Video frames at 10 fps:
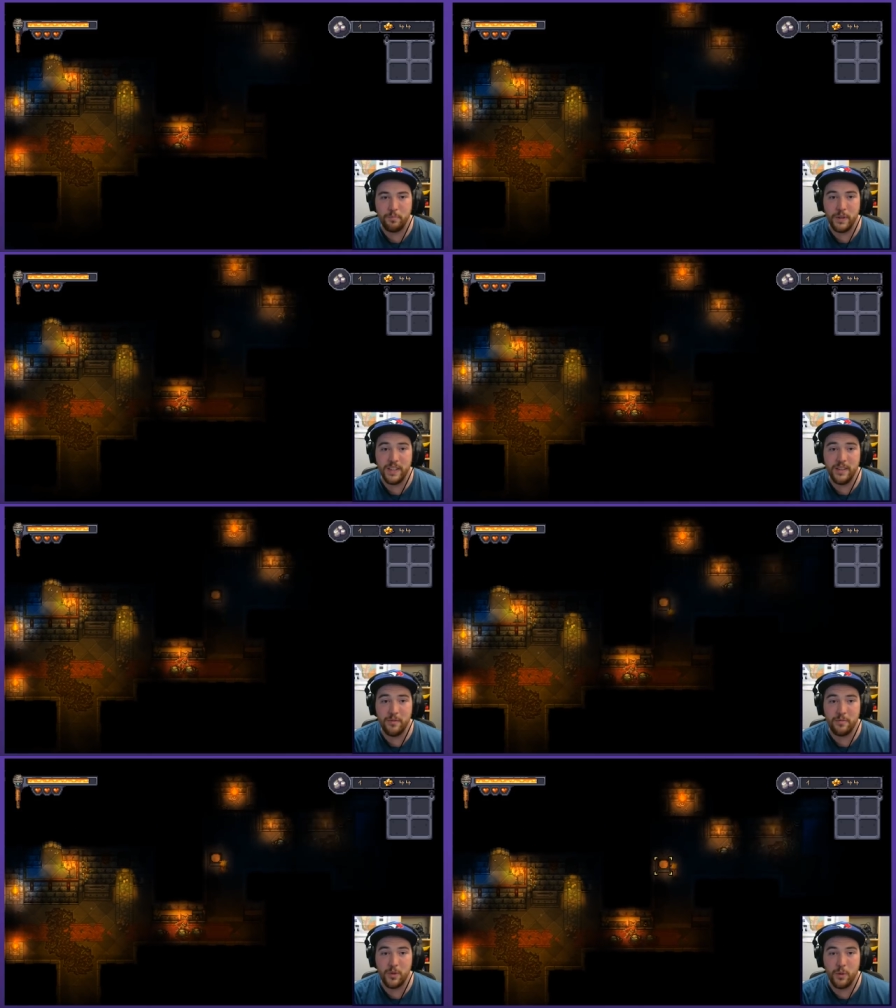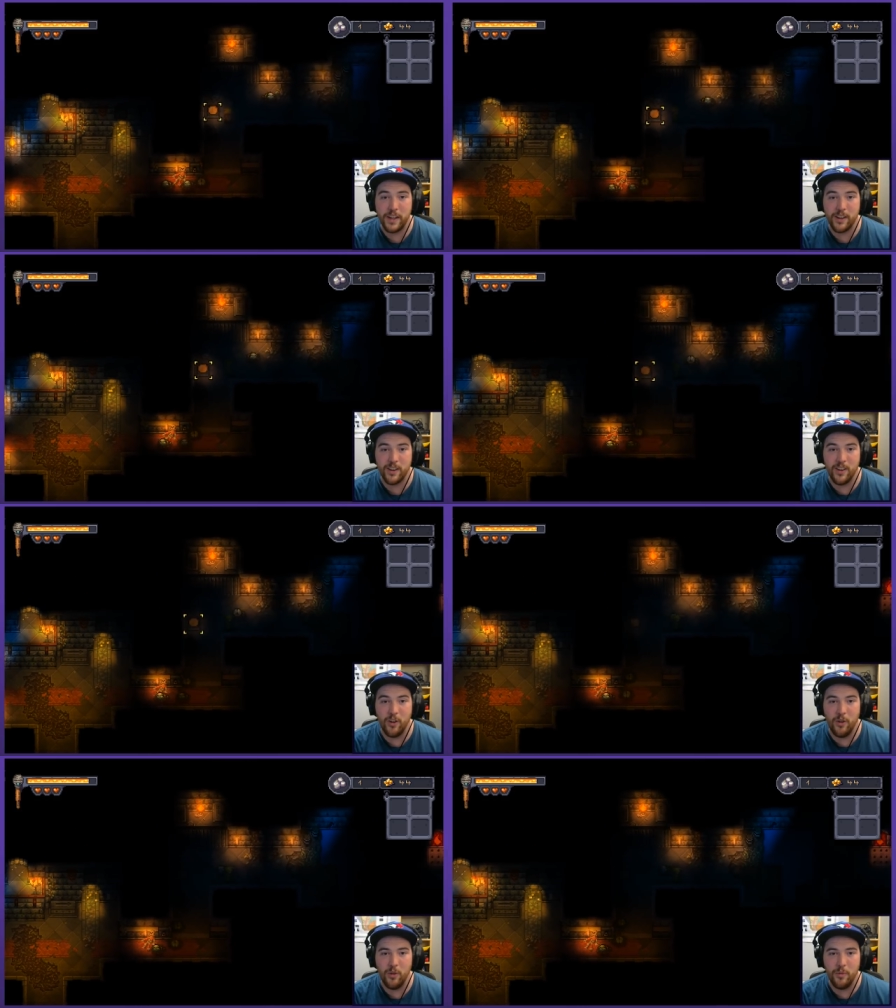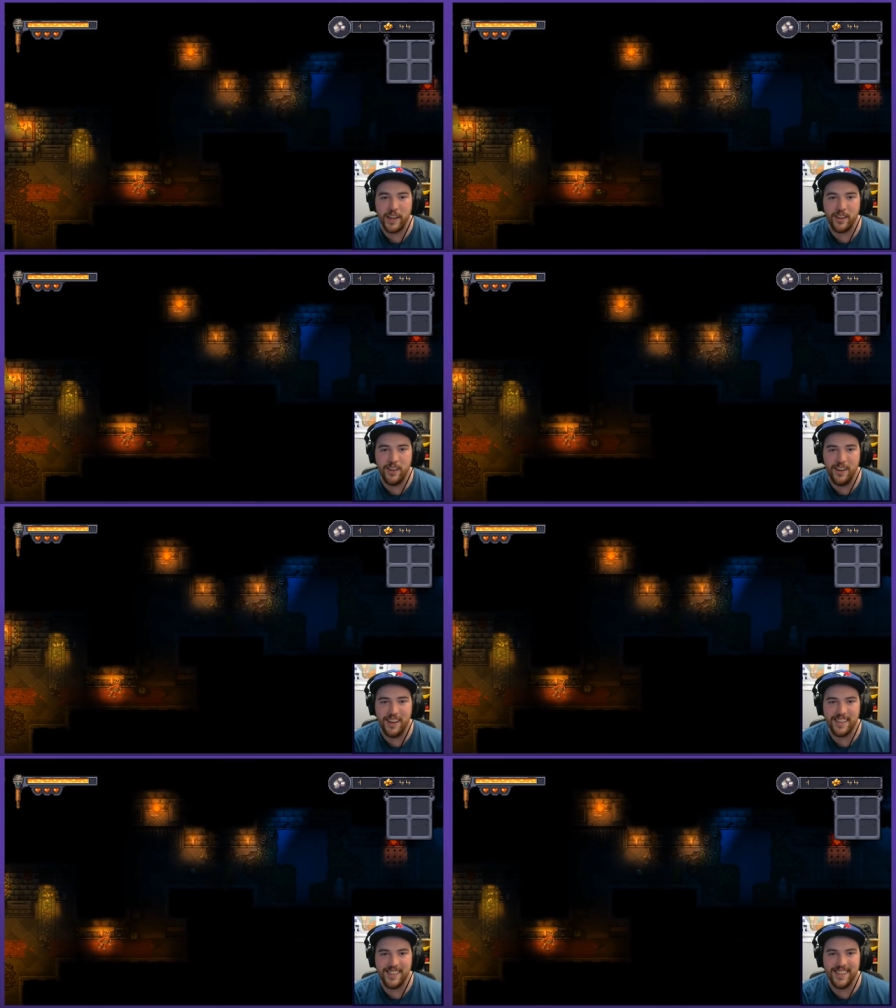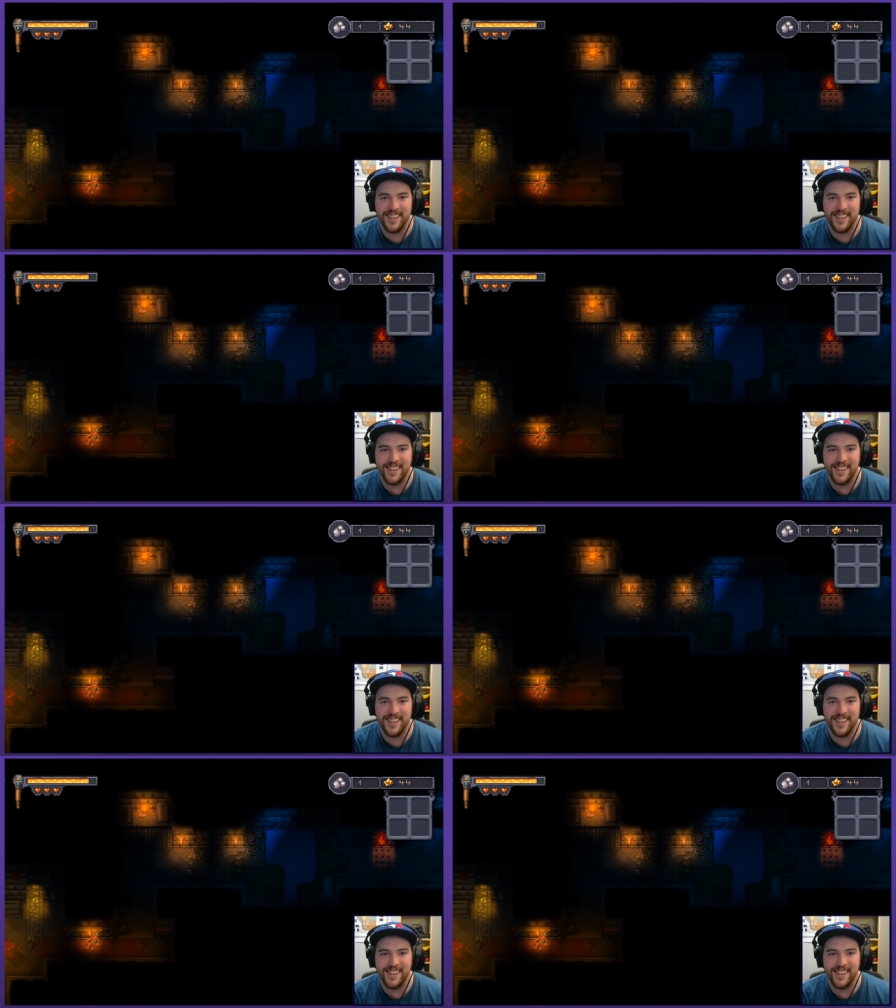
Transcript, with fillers: Be quicker. Oh my god.